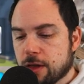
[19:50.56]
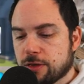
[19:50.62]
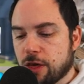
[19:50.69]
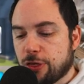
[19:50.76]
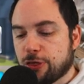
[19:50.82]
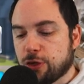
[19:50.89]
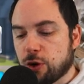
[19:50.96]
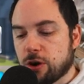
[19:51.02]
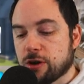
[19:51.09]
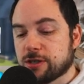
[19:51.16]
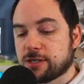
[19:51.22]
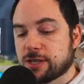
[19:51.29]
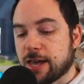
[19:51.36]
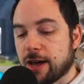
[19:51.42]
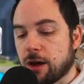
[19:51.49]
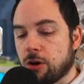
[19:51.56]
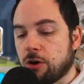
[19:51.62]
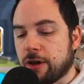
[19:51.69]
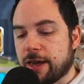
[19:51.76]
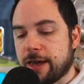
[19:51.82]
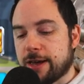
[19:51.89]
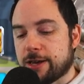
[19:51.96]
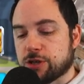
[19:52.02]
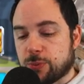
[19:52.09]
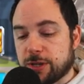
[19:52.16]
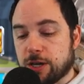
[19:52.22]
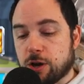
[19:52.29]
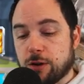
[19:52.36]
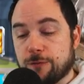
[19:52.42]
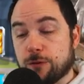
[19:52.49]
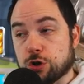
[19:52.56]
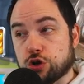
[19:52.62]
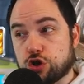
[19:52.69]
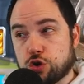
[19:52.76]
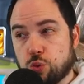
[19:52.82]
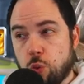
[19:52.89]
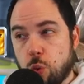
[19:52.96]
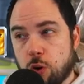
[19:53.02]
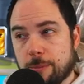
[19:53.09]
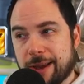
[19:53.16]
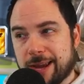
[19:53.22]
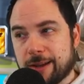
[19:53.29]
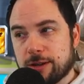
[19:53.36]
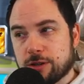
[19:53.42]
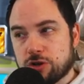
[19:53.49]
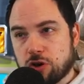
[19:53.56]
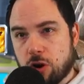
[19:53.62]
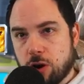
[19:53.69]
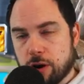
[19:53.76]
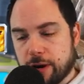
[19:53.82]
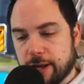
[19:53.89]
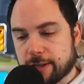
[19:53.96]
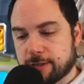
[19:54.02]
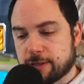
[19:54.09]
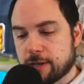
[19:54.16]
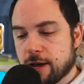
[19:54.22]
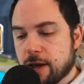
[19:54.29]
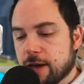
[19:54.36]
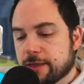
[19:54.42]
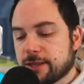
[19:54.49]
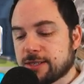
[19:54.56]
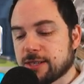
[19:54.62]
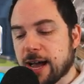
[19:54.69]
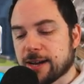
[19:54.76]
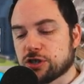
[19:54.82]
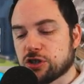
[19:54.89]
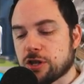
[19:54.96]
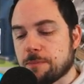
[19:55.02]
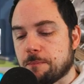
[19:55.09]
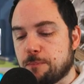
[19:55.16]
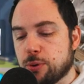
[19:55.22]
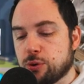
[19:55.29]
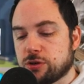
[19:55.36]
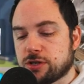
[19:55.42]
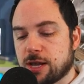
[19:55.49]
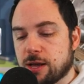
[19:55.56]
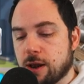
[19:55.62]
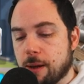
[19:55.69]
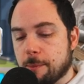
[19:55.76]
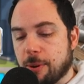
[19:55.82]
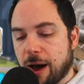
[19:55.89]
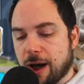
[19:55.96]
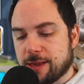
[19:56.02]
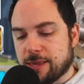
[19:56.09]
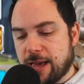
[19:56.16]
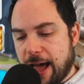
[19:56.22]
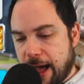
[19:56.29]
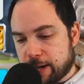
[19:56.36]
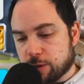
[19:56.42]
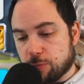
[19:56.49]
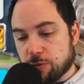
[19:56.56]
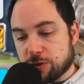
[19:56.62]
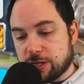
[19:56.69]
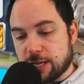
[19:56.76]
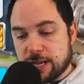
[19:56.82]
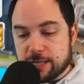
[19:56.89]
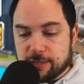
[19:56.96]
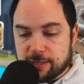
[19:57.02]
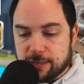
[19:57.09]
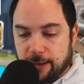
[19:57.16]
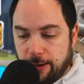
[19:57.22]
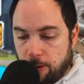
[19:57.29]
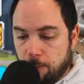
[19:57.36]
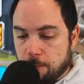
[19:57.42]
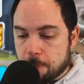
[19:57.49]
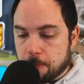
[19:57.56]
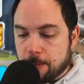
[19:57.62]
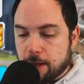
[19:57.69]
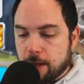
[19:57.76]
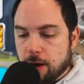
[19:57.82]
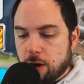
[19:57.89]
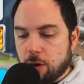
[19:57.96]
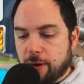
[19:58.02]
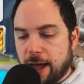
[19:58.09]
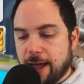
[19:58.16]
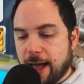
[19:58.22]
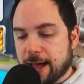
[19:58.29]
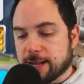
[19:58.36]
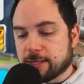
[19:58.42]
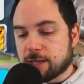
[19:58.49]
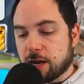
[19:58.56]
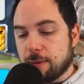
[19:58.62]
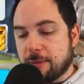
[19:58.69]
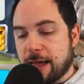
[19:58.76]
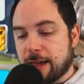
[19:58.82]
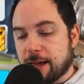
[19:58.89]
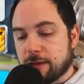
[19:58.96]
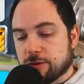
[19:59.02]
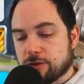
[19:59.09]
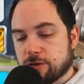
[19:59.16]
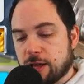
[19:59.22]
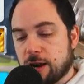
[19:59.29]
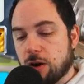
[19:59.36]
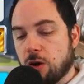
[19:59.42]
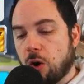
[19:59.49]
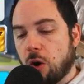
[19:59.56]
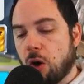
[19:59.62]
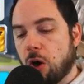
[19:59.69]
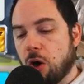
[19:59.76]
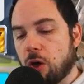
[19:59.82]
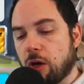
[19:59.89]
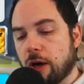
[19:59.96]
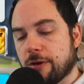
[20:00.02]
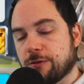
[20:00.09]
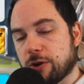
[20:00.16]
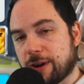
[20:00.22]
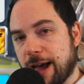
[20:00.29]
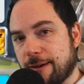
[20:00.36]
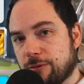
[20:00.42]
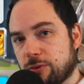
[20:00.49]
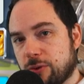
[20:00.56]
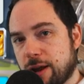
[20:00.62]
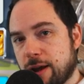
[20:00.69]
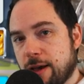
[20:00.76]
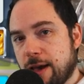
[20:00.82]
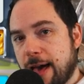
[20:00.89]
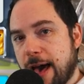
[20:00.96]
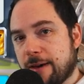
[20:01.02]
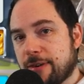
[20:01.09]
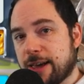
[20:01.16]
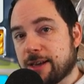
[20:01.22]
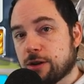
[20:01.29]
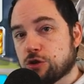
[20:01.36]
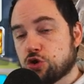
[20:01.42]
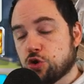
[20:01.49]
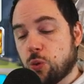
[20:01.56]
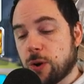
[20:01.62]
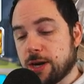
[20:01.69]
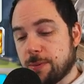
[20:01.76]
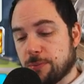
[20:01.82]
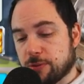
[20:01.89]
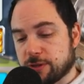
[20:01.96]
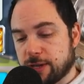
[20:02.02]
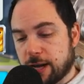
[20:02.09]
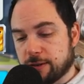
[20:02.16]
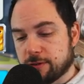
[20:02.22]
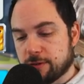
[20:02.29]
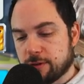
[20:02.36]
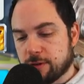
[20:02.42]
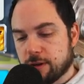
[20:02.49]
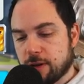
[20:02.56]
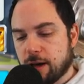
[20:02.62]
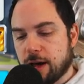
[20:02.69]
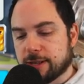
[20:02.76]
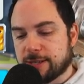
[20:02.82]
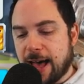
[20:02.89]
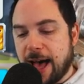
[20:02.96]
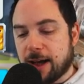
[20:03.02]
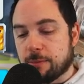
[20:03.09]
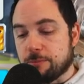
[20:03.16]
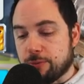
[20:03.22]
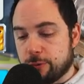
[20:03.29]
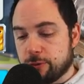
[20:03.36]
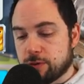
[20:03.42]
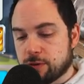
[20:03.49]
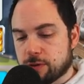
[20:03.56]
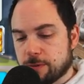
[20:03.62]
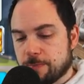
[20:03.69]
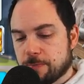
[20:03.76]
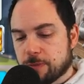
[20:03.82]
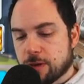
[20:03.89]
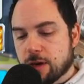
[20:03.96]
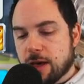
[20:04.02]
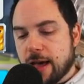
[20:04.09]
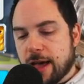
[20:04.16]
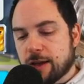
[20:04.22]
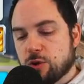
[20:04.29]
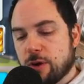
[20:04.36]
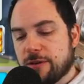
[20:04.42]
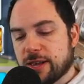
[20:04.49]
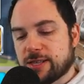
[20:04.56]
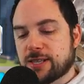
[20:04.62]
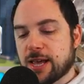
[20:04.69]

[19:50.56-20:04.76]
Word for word: The third skill is really good for swarming targets. This is actually boosted by the expertise skill, okay? And it's going to make it so that all of your cavalry have a 20% attack boost, and you have a